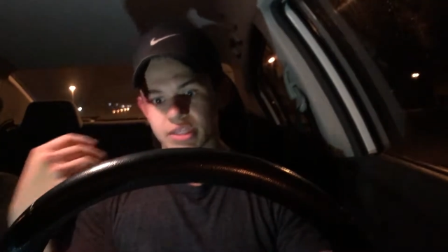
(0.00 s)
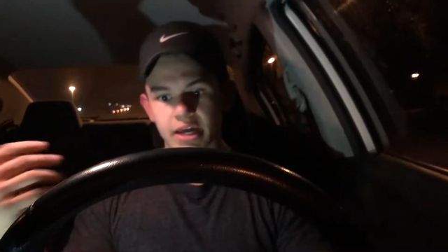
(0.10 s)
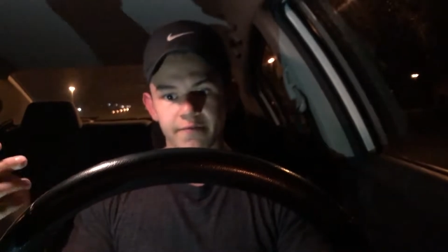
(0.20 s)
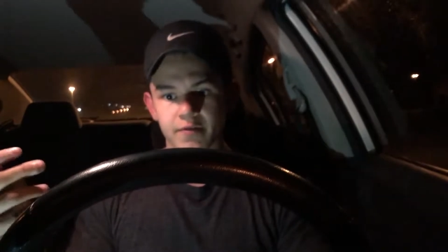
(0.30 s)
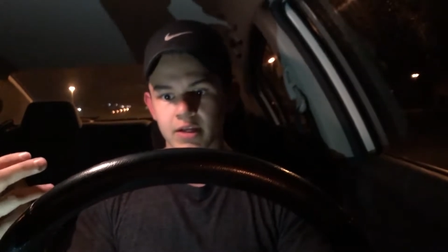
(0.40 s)

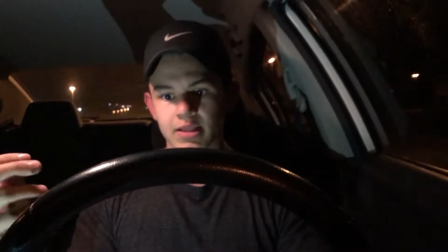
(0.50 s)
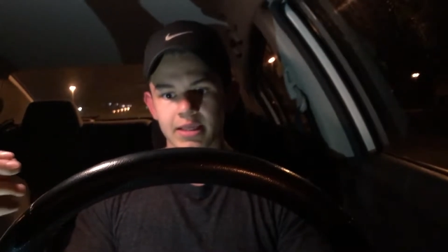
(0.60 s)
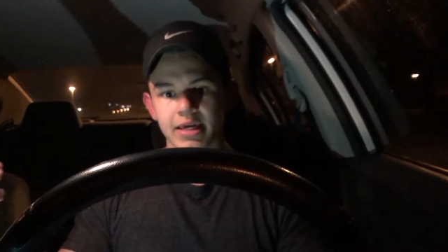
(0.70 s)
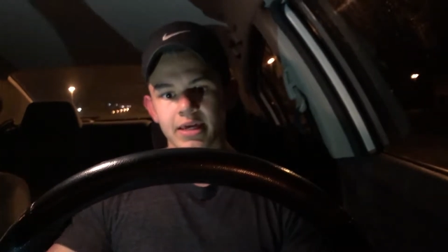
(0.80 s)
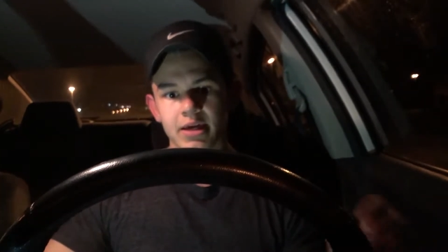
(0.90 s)

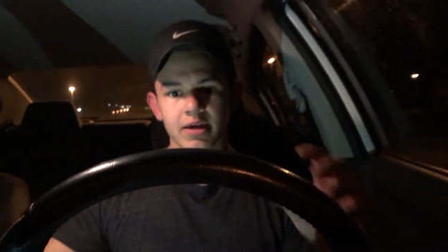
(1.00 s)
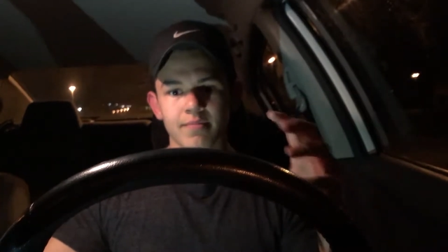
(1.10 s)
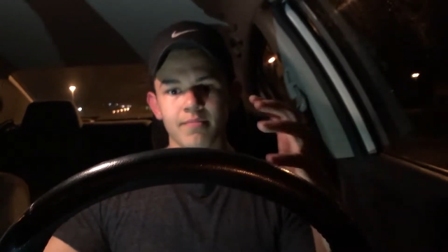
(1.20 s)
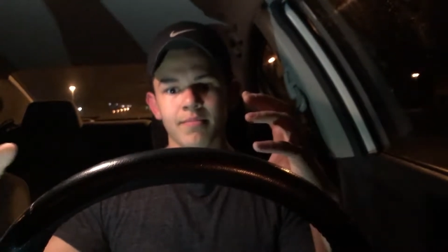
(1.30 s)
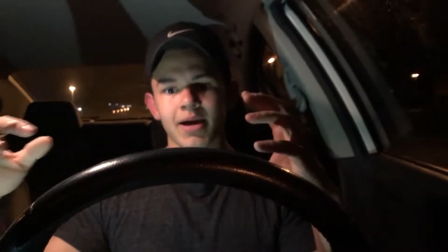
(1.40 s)

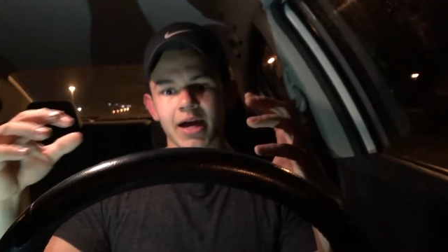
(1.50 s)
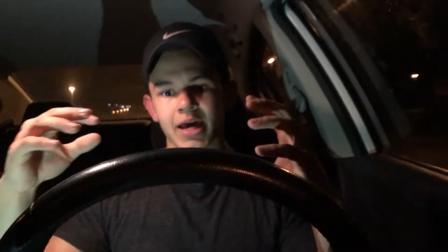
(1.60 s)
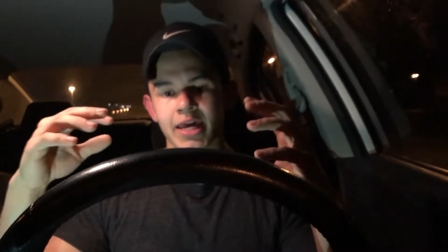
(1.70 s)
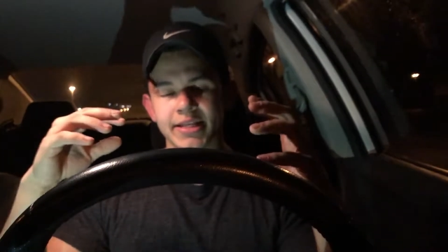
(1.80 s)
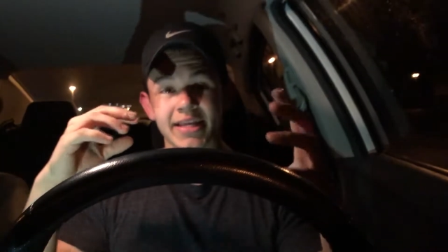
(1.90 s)
Definitely
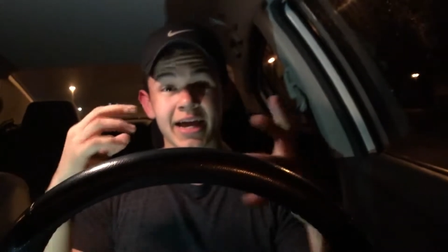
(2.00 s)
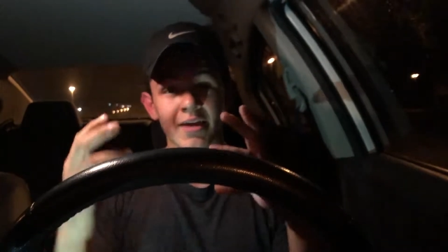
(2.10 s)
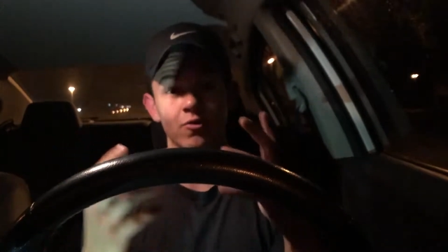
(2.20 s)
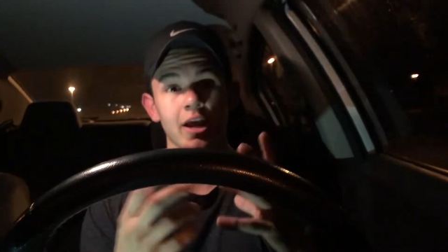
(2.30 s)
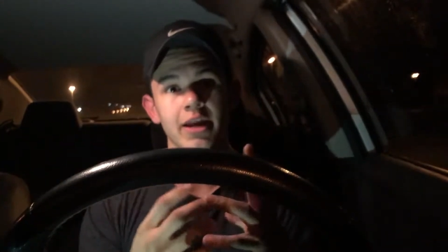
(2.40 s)
my
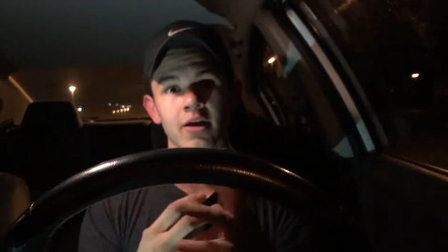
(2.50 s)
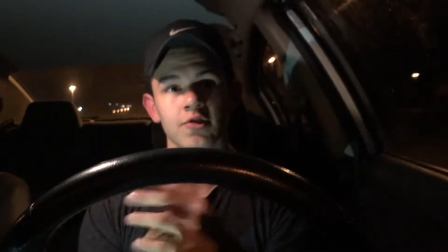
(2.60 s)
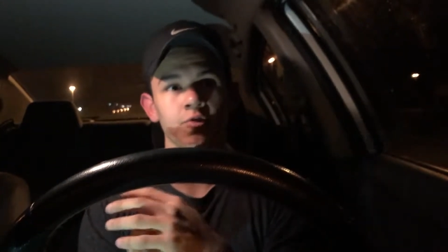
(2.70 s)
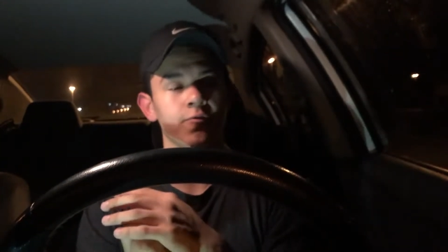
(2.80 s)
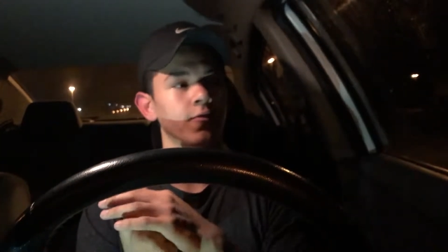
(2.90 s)
diet right now
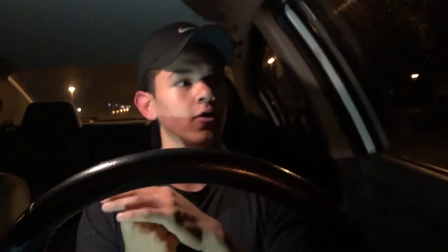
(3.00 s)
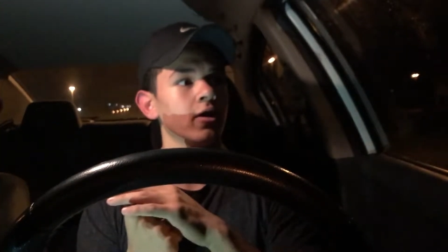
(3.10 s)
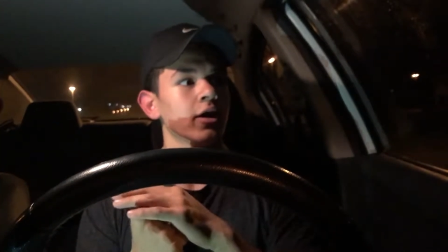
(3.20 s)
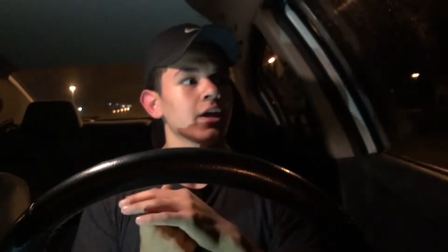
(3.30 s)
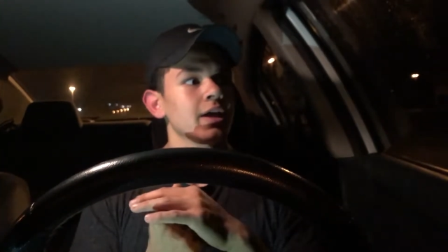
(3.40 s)
so
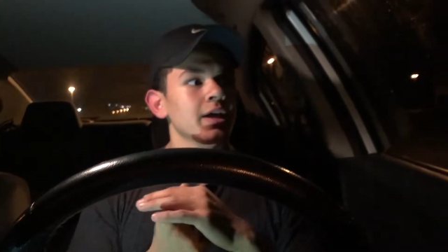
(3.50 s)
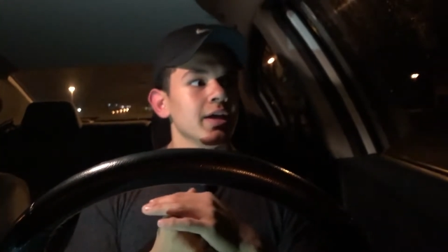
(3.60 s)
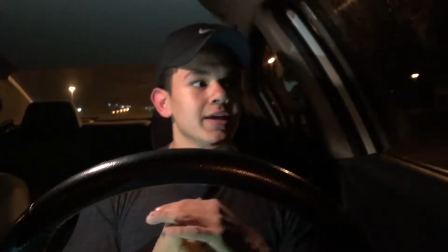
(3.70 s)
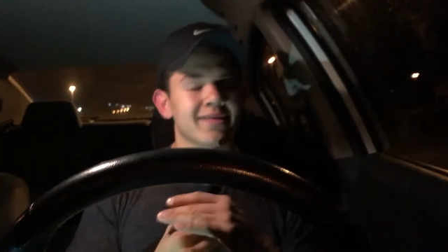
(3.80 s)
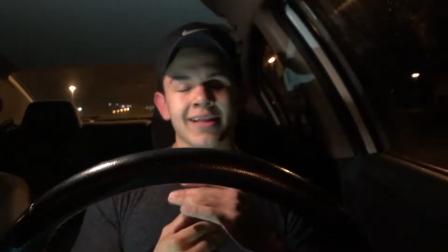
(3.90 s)
far
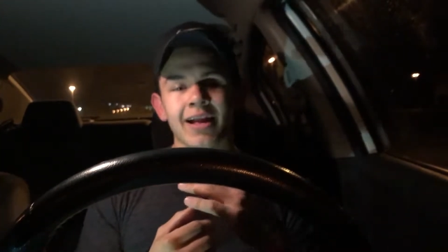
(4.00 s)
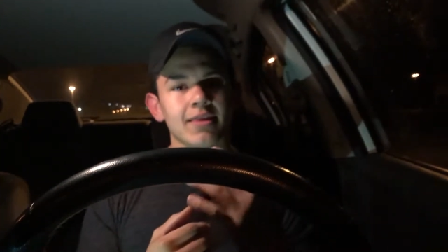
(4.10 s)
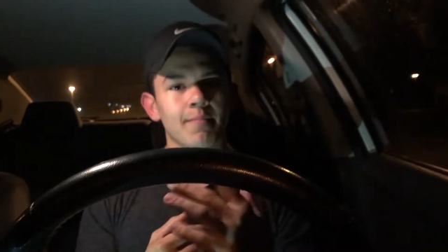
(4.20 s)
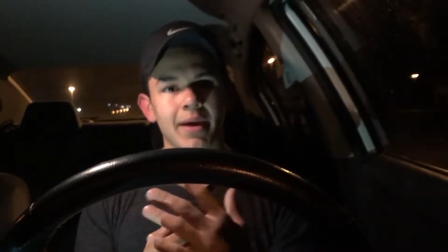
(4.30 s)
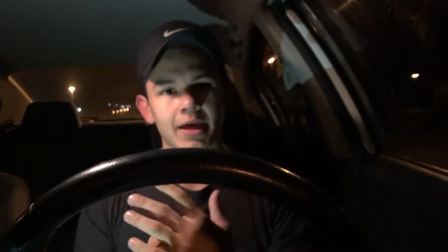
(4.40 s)
is
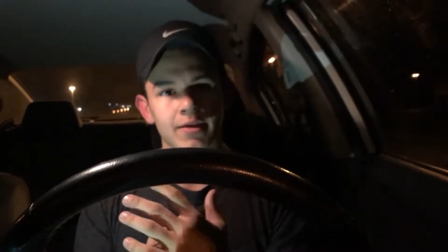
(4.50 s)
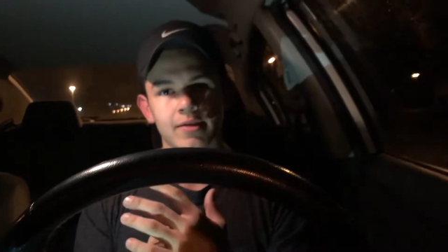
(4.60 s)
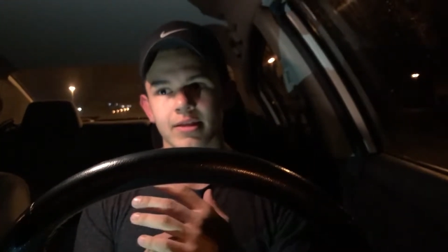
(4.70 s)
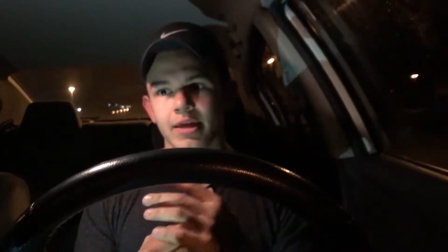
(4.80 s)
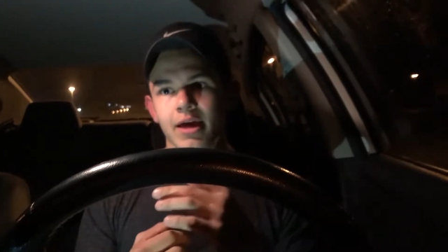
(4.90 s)
not the
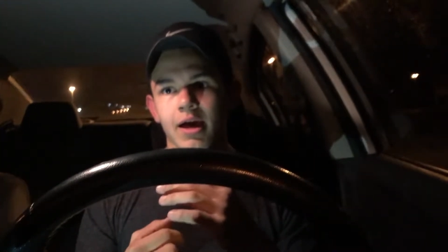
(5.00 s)
best.